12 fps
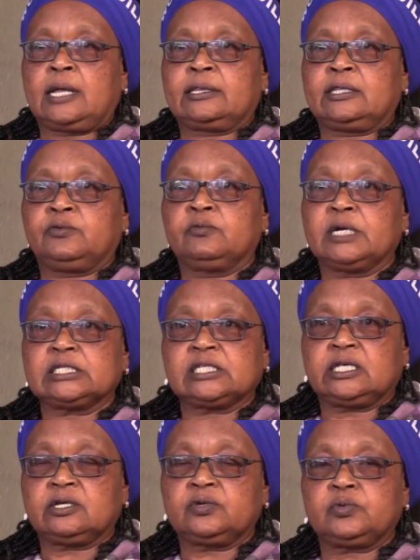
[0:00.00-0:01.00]
The Women's
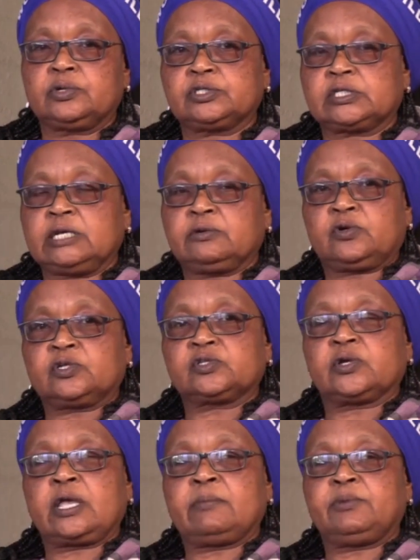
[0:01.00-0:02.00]
Guild was
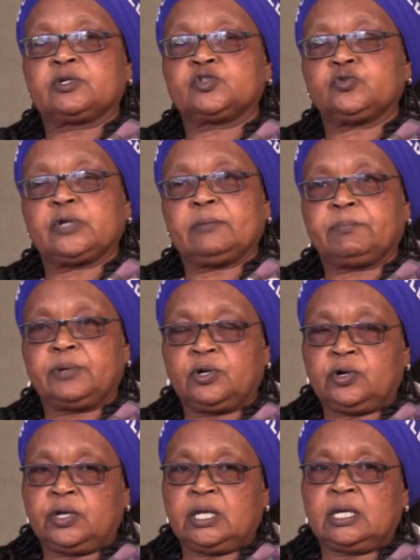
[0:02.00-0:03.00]
also able to employ